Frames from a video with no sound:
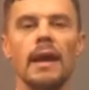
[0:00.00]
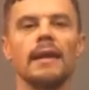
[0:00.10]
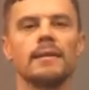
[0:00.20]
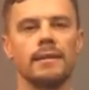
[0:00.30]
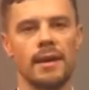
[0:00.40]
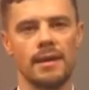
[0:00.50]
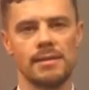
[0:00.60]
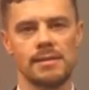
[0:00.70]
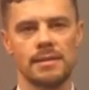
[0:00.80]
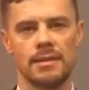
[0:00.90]
and
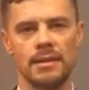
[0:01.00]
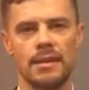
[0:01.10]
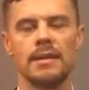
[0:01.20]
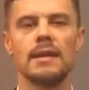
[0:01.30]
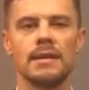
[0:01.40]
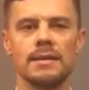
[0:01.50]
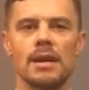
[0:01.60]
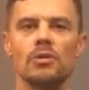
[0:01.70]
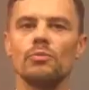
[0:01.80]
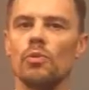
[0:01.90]
clients are
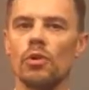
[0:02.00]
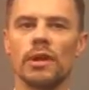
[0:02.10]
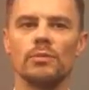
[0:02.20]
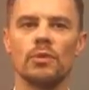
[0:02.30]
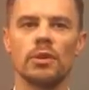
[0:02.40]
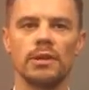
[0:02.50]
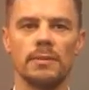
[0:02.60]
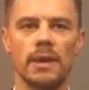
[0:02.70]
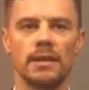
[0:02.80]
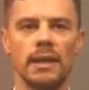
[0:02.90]
now more and more
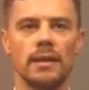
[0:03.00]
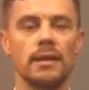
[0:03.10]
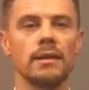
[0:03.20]
demanding